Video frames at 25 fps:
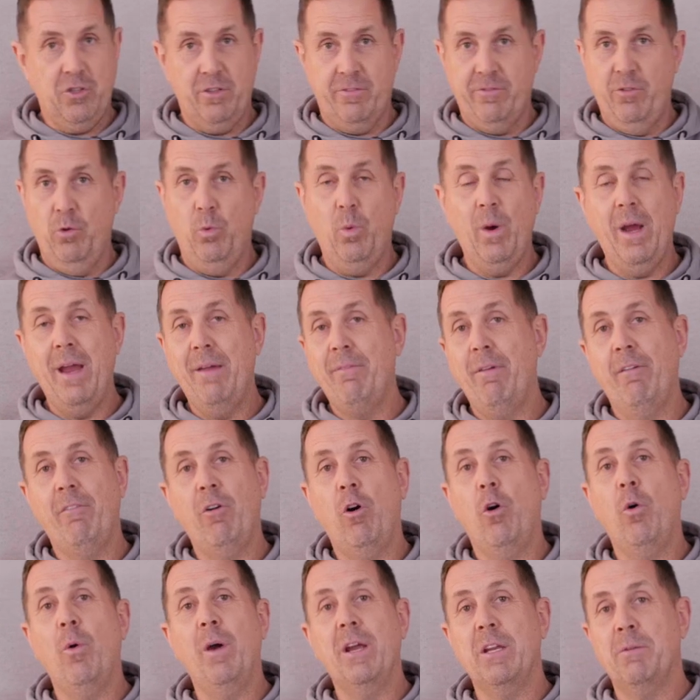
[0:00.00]
just the way they've
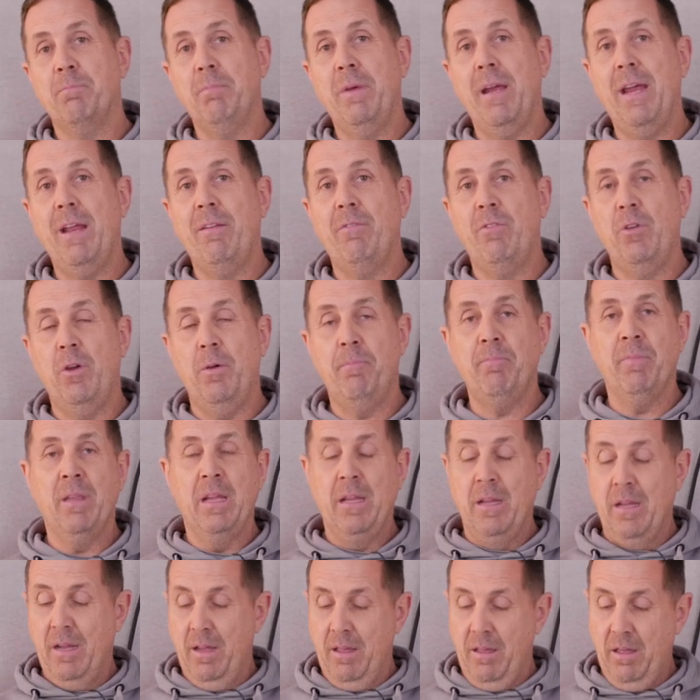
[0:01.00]
always made them.
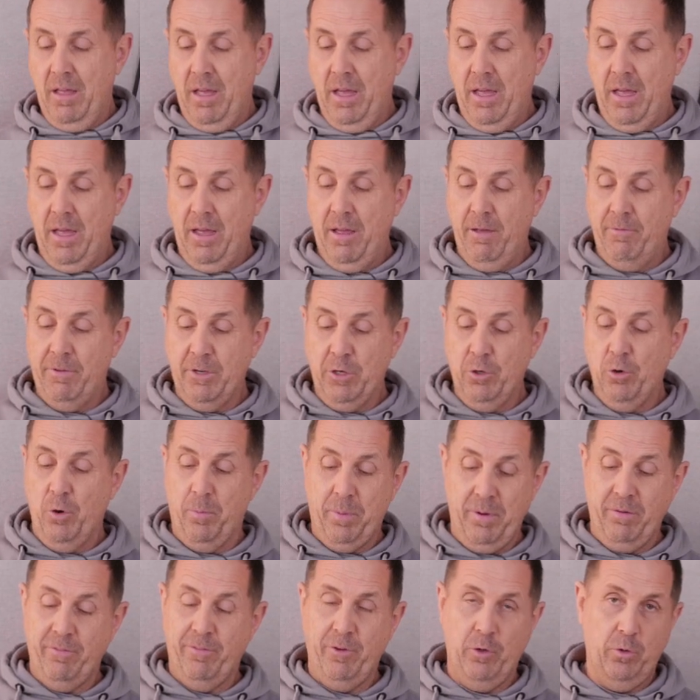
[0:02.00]
The
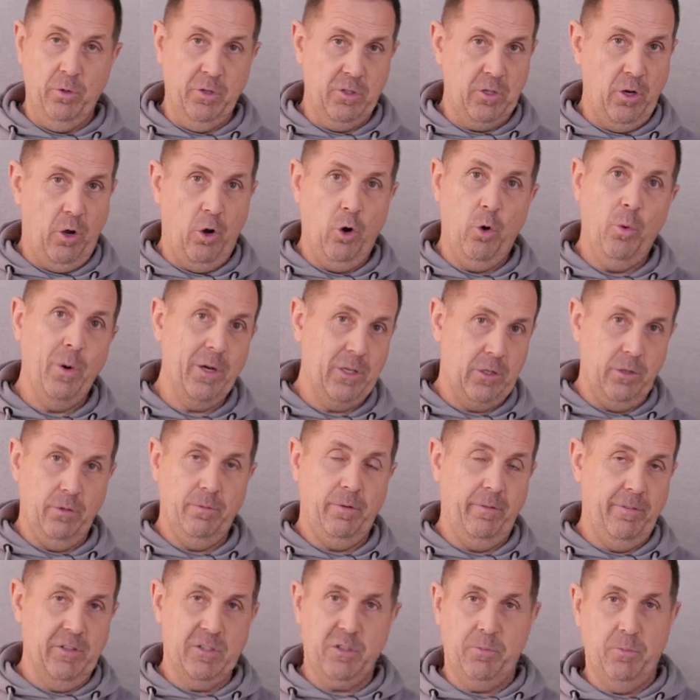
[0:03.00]
European filters always
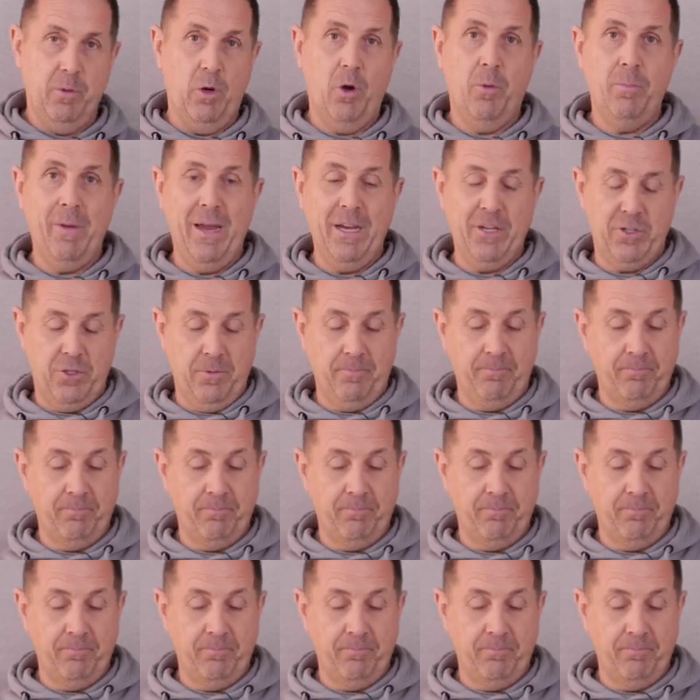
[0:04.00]
look for a small mesh.